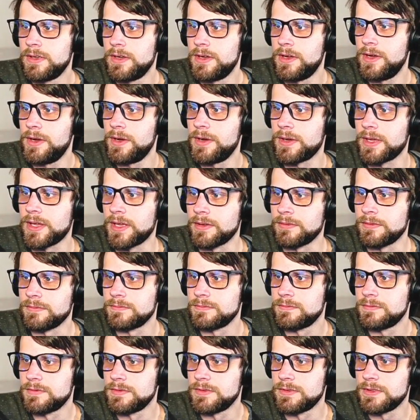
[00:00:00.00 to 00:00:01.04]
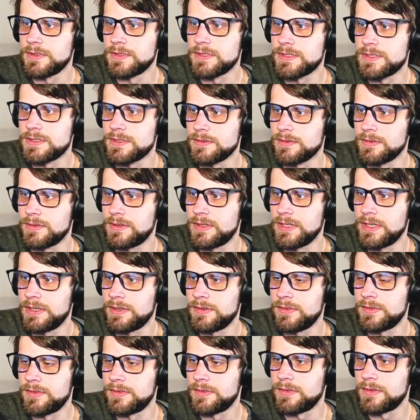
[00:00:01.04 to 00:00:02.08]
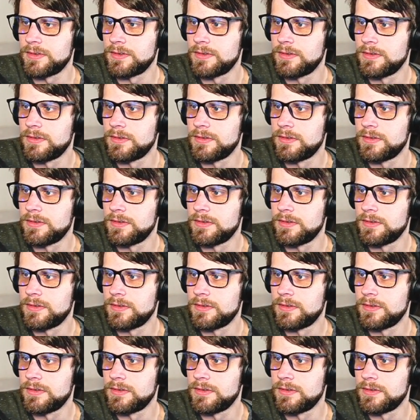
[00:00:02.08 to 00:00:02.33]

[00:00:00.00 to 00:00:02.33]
Okay, let's do this.